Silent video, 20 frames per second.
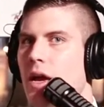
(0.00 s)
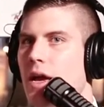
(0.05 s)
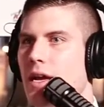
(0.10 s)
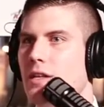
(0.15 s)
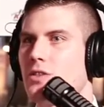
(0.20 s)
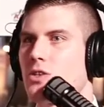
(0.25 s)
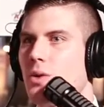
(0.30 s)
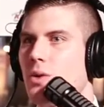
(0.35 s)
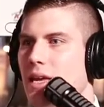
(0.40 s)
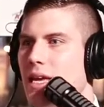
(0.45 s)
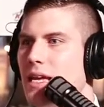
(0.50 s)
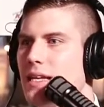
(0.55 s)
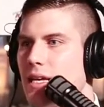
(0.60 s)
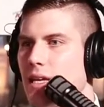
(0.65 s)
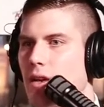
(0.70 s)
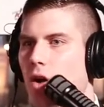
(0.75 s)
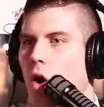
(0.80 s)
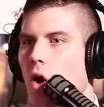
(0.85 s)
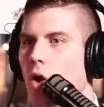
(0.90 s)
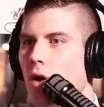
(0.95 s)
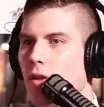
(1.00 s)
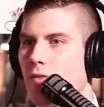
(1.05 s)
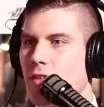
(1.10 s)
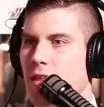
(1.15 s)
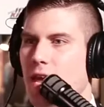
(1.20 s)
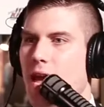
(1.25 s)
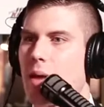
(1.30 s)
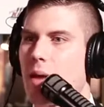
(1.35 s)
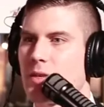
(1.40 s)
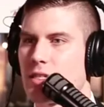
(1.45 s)
And so he did all of the
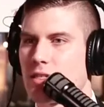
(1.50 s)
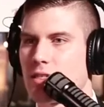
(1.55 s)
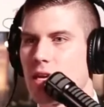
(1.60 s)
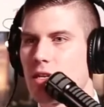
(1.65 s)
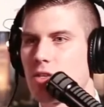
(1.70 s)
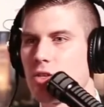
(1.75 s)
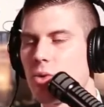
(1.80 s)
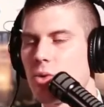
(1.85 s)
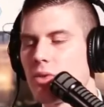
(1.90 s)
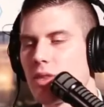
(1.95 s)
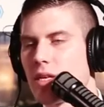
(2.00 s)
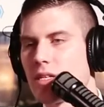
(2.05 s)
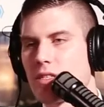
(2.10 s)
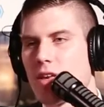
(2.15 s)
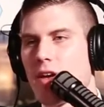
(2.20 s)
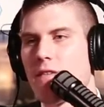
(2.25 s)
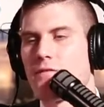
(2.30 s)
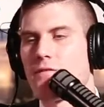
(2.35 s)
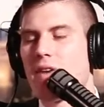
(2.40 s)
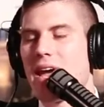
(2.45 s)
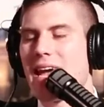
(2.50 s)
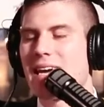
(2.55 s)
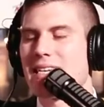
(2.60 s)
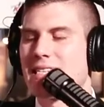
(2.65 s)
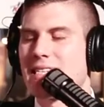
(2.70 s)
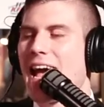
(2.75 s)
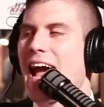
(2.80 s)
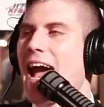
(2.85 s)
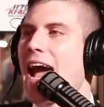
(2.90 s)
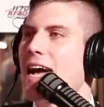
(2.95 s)
cabinets. They do this
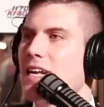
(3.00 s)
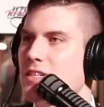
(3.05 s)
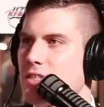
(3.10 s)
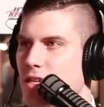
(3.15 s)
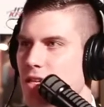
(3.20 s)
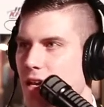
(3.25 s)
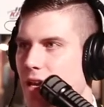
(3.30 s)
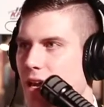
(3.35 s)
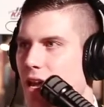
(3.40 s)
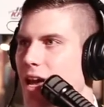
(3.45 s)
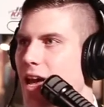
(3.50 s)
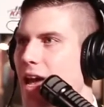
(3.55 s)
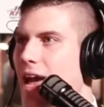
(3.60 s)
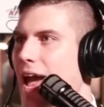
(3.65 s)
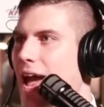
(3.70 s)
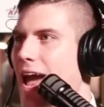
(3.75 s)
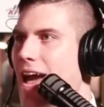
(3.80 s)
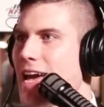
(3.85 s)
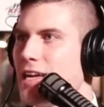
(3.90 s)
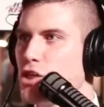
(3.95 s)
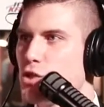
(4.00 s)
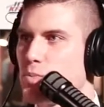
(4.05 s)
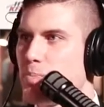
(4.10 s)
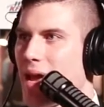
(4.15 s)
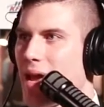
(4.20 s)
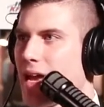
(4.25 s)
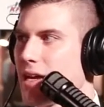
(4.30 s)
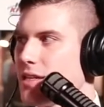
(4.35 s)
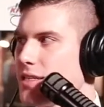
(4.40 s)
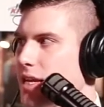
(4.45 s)
fantastic edge
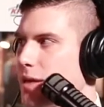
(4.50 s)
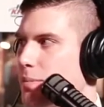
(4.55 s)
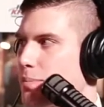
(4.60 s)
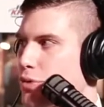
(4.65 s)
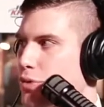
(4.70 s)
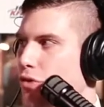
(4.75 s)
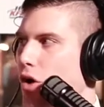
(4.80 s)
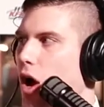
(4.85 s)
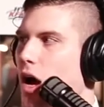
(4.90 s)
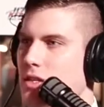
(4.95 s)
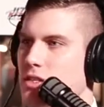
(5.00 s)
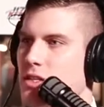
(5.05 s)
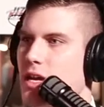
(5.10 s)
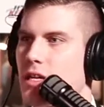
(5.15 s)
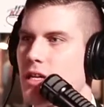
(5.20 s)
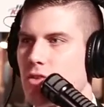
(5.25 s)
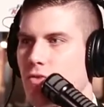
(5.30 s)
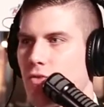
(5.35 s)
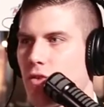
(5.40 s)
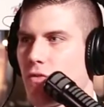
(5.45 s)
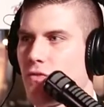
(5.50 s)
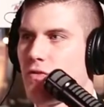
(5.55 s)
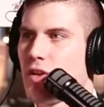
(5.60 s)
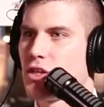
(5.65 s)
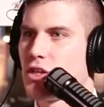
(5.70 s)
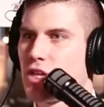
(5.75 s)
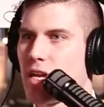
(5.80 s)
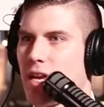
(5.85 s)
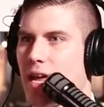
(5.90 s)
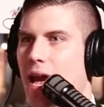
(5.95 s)
banding process for
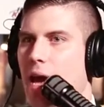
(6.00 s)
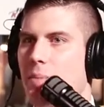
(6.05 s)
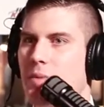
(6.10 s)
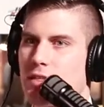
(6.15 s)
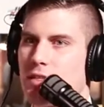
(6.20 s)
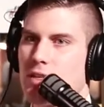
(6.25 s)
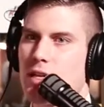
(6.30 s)
finishing cabinets.